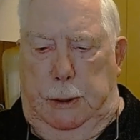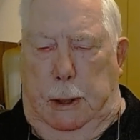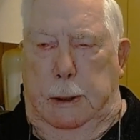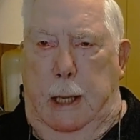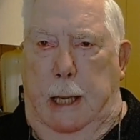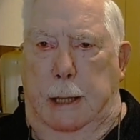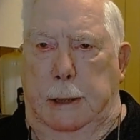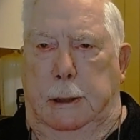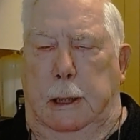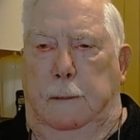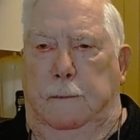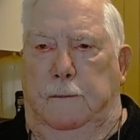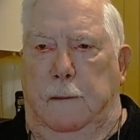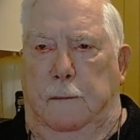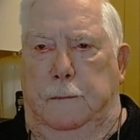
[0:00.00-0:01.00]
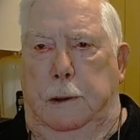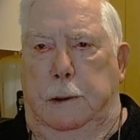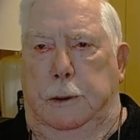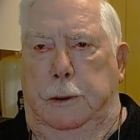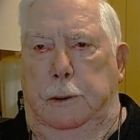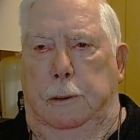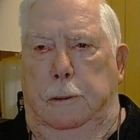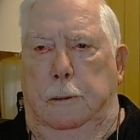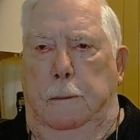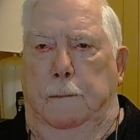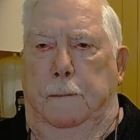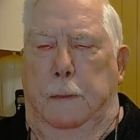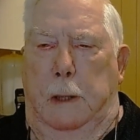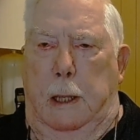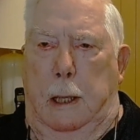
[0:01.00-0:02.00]
a 1952
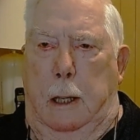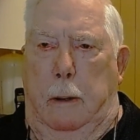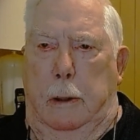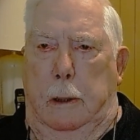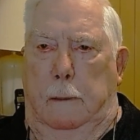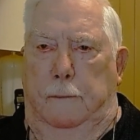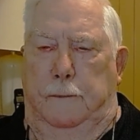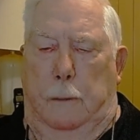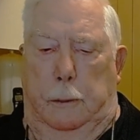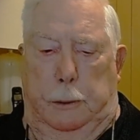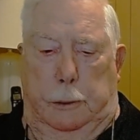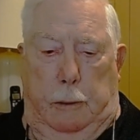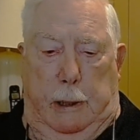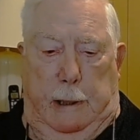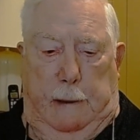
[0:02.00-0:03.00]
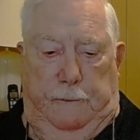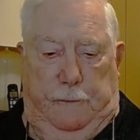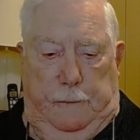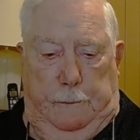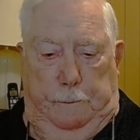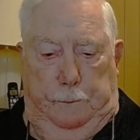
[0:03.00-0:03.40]
aerial photograph.